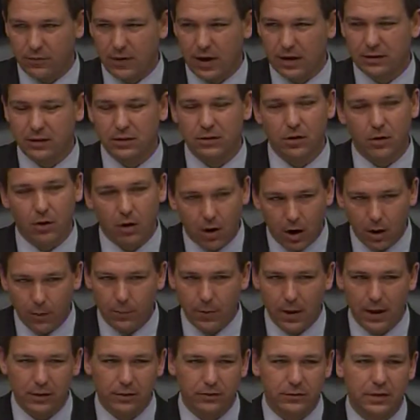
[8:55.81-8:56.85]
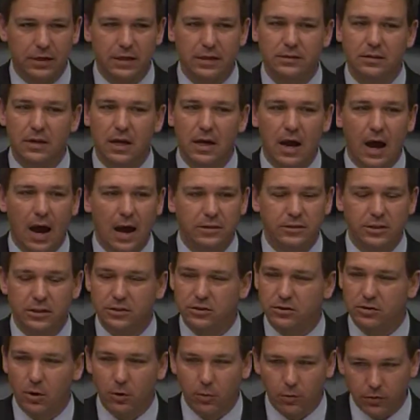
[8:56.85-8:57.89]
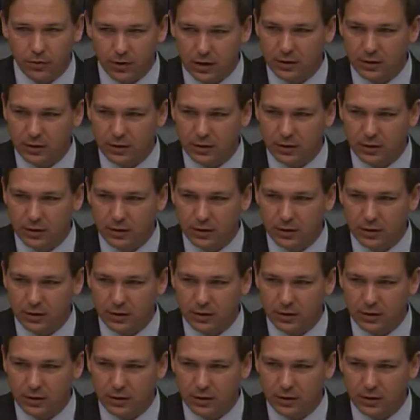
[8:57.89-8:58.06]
the fact that there are penalties. I just don't